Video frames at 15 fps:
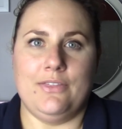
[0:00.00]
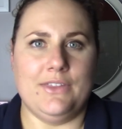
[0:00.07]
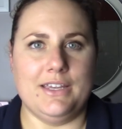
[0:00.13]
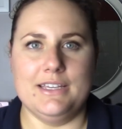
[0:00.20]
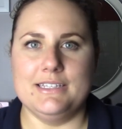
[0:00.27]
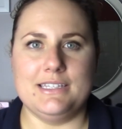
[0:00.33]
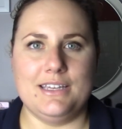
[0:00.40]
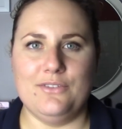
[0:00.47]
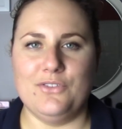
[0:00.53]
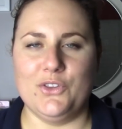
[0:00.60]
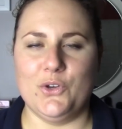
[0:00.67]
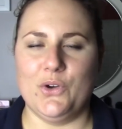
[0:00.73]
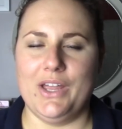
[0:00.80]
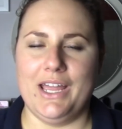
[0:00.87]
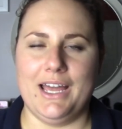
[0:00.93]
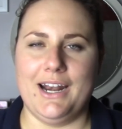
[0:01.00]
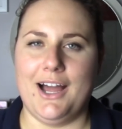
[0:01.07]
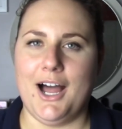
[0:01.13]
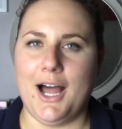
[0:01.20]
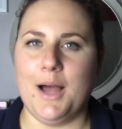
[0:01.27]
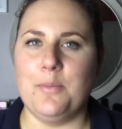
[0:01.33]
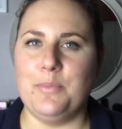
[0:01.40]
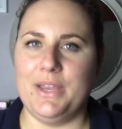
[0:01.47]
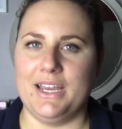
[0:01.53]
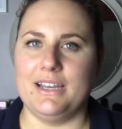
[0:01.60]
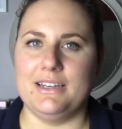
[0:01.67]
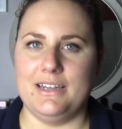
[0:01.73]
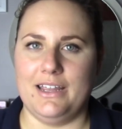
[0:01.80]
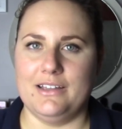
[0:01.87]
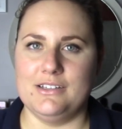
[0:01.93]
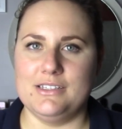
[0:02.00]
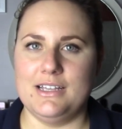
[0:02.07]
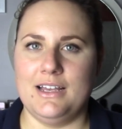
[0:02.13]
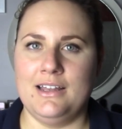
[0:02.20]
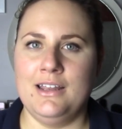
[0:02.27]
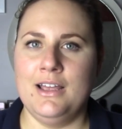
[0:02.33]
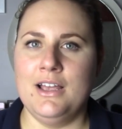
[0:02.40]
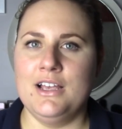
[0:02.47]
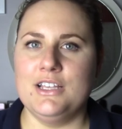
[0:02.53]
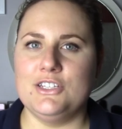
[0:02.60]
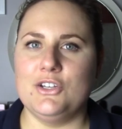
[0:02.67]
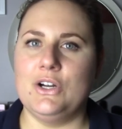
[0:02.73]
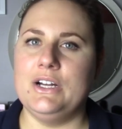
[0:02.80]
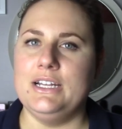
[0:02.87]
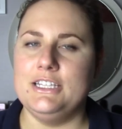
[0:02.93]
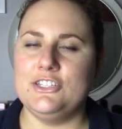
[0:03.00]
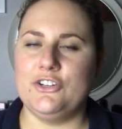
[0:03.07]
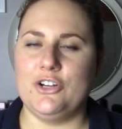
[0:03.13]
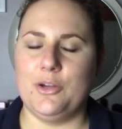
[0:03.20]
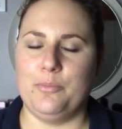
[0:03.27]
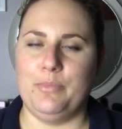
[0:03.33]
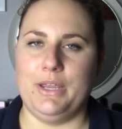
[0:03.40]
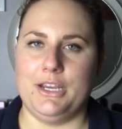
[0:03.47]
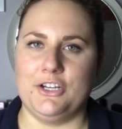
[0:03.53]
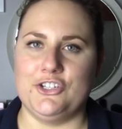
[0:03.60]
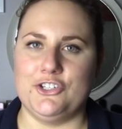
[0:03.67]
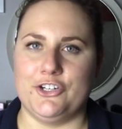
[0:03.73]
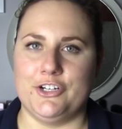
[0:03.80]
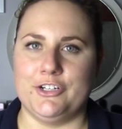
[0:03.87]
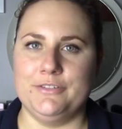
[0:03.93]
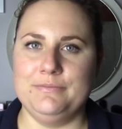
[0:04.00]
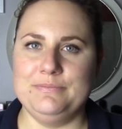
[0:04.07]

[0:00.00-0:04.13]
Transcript: these, even though I had hot pink nails on. So I'll insert a picture.